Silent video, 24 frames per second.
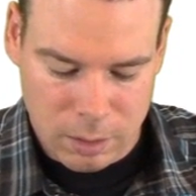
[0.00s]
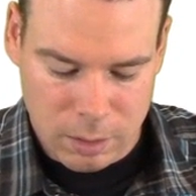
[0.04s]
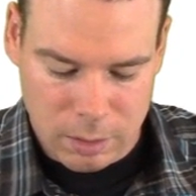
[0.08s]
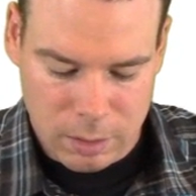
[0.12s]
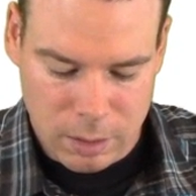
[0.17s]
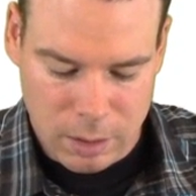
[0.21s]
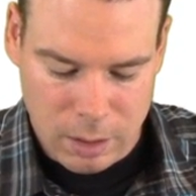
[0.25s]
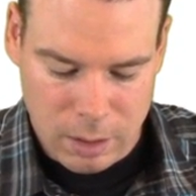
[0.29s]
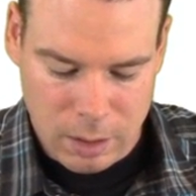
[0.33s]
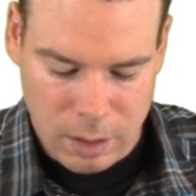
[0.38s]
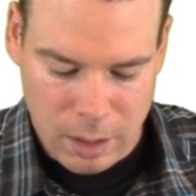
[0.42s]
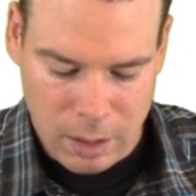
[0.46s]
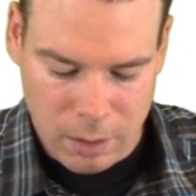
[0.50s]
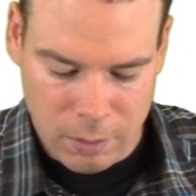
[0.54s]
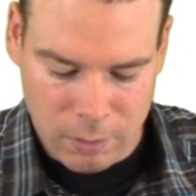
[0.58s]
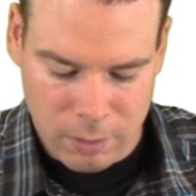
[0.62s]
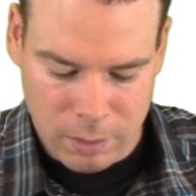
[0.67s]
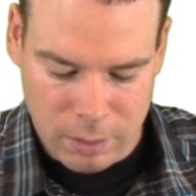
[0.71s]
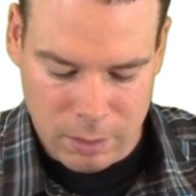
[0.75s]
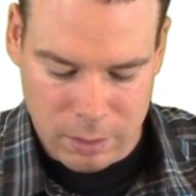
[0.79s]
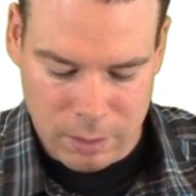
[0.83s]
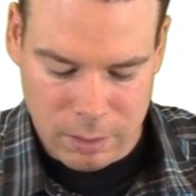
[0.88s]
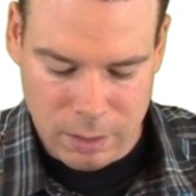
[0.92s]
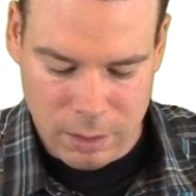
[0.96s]
The
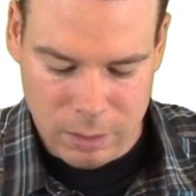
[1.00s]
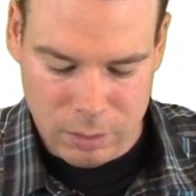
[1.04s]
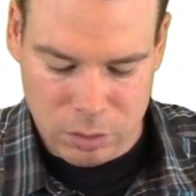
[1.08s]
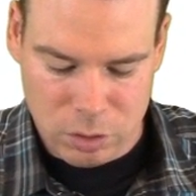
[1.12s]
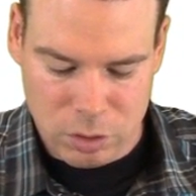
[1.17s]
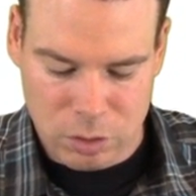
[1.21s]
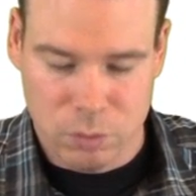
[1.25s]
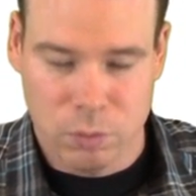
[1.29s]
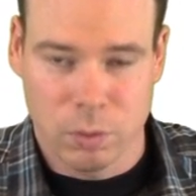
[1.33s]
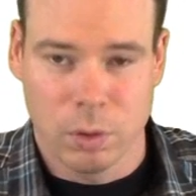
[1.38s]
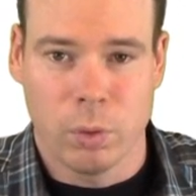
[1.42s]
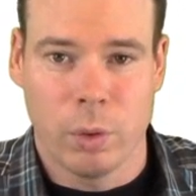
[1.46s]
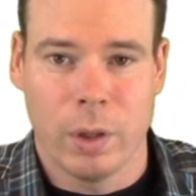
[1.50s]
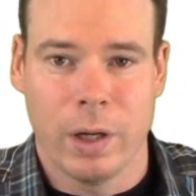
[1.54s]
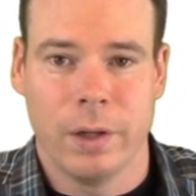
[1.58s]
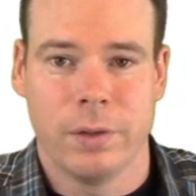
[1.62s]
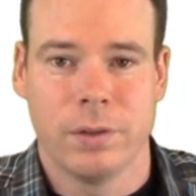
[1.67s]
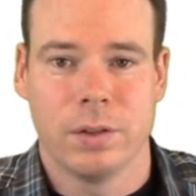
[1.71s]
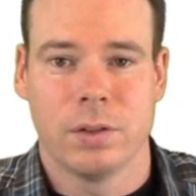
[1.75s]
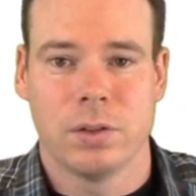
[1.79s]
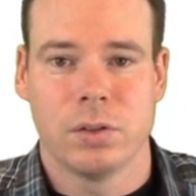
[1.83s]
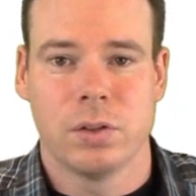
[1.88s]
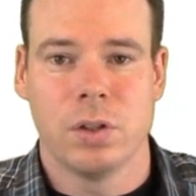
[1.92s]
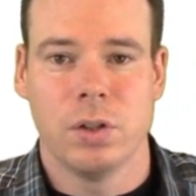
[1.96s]
area of the disk just
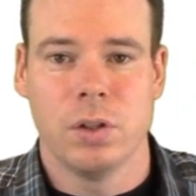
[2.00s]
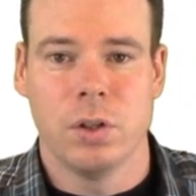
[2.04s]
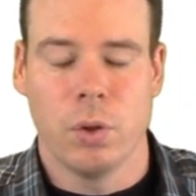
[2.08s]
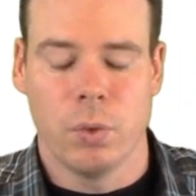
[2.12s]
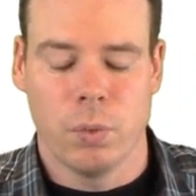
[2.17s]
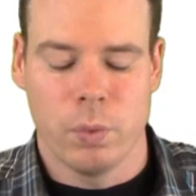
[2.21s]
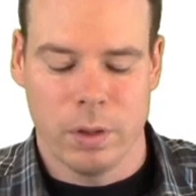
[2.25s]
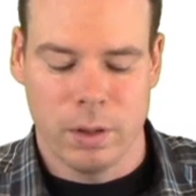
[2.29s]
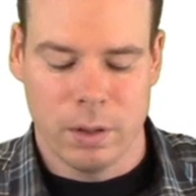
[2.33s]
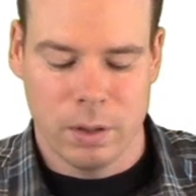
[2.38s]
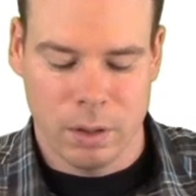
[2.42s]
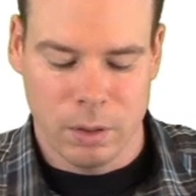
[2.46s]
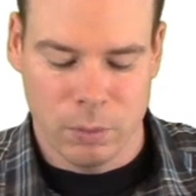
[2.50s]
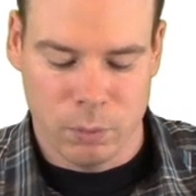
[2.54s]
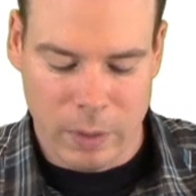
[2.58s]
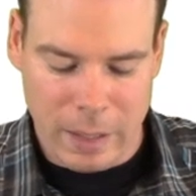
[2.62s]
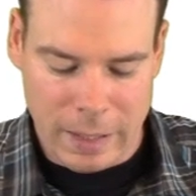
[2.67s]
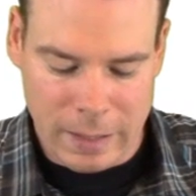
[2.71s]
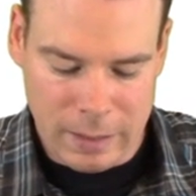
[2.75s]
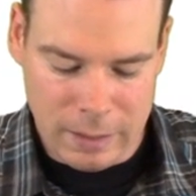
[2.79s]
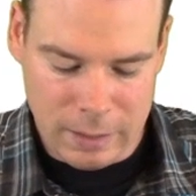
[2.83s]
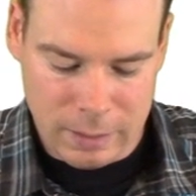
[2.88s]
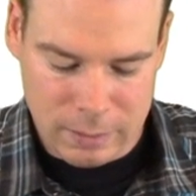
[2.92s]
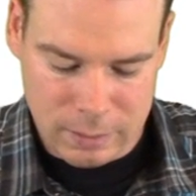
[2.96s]
requires us to know what the
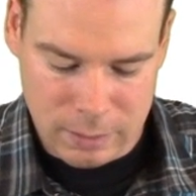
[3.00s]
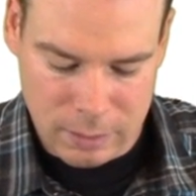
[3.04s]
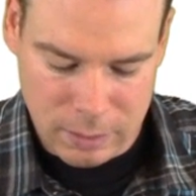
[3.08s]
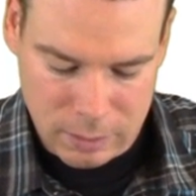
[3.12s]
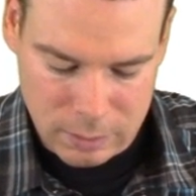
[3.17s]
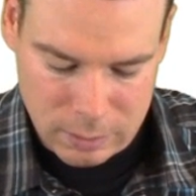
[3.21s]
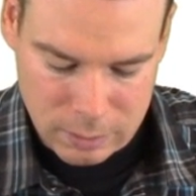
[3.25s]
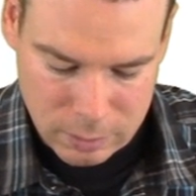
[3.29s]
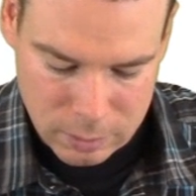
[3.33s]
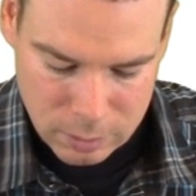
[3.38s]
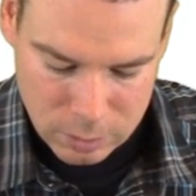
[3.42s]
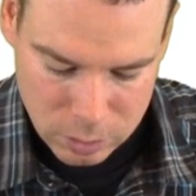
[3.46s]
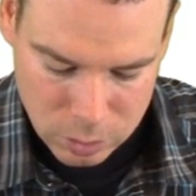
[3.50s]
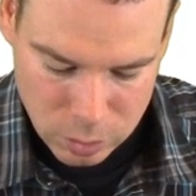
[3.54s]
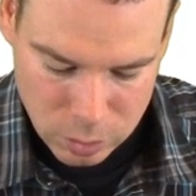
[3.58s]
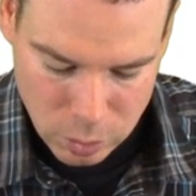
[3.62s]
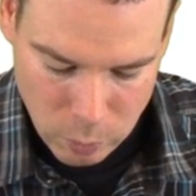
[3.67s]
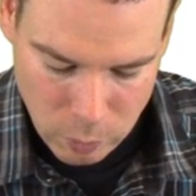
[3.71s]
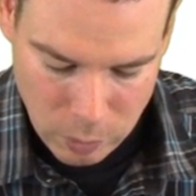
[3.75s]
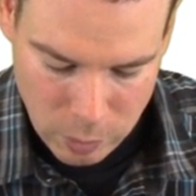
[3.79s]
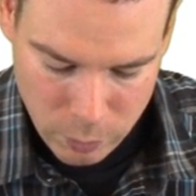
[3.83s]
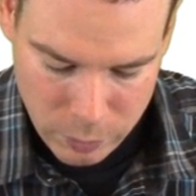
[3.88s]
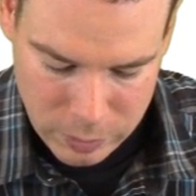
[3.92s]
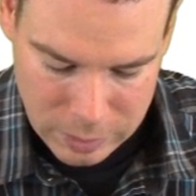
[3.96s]
radius is. So
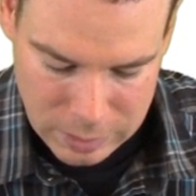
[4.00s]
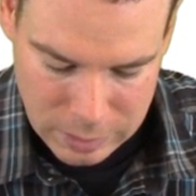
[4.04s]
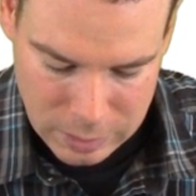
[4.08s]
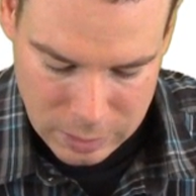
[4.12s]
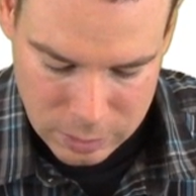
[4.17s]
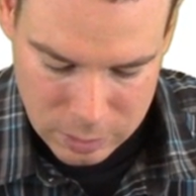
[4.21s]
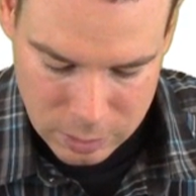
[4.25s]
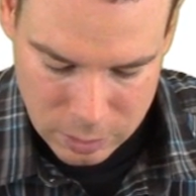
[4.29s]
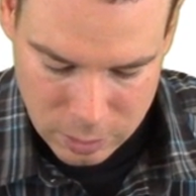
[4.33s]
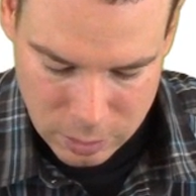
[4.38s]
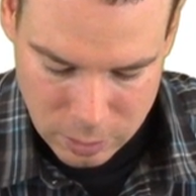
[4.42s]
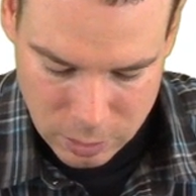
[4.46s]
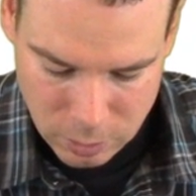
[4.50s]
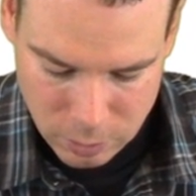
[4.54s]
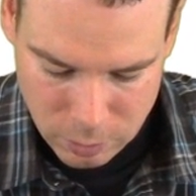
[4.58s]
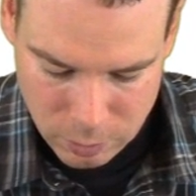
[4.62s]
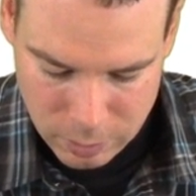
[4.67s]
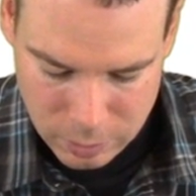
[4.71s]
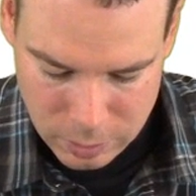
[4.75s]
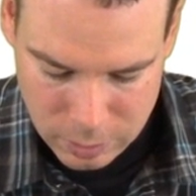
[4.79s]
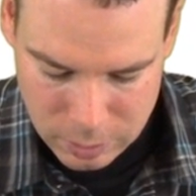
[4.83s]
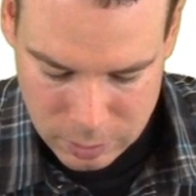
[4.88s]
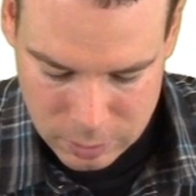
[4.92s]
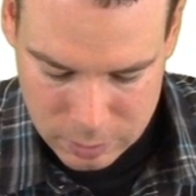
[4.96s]
what we need to know
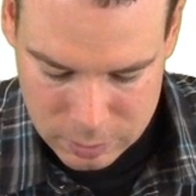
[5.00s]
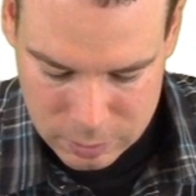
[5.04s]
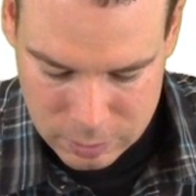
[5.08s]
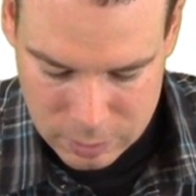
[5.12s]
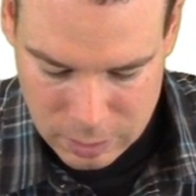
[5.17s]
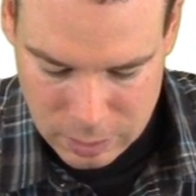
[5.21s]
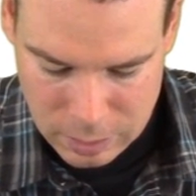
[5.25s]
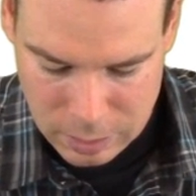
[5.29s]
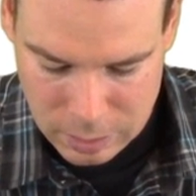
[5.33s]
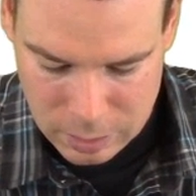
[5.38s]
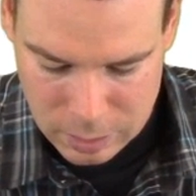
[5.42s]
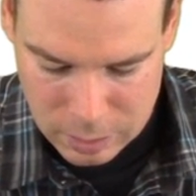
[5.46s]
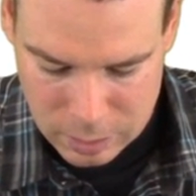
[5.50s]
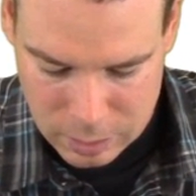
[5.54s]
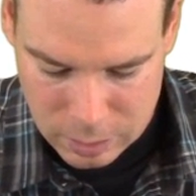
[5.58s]
is the